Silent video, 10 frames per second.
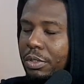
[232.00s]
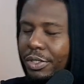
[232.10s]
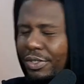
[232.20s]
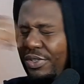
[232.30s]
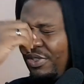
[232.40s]

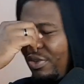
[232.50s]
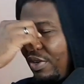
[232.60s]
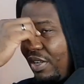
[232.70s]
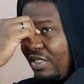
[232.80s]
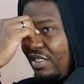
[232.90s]
Jesus
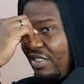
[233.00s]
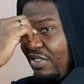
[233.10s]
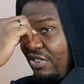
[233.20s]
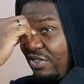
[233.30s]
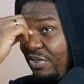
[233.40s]
Christ,
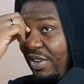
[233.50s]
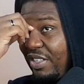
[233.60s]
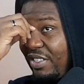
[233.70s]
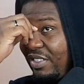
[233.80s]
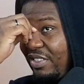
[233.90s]
Jesus
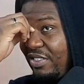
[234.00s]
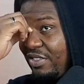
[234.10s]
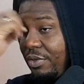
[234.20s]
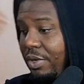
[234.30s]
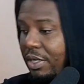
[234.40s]
Christ,
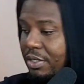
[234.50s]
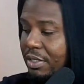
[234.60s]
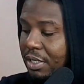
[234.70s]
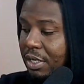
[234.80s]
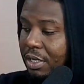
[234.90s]
Jesus
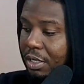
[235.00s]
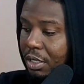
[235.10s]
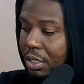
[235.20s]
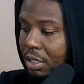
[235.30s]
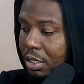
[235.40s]
Christ.
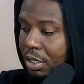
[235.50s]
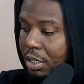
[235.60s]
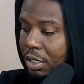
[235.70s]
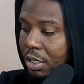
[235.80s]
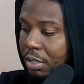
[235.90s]

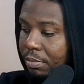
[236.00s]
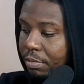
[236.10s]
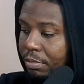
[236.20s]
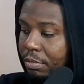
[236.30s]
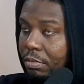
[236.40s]

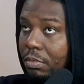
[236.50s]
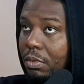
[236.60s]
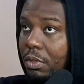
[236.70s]
Um.